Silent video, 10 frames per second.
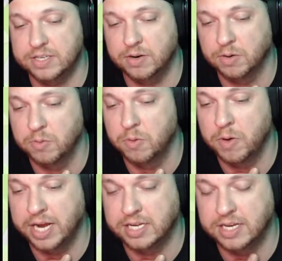going
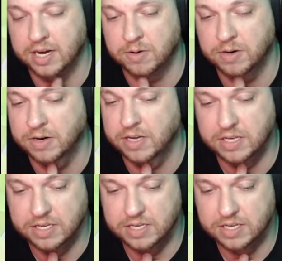right down
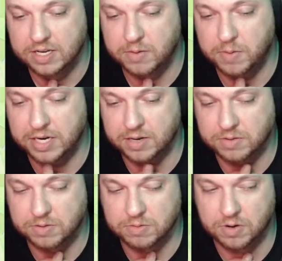
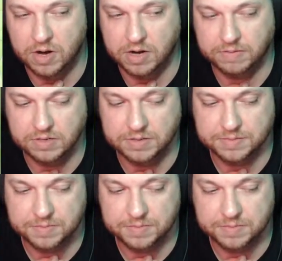to awful.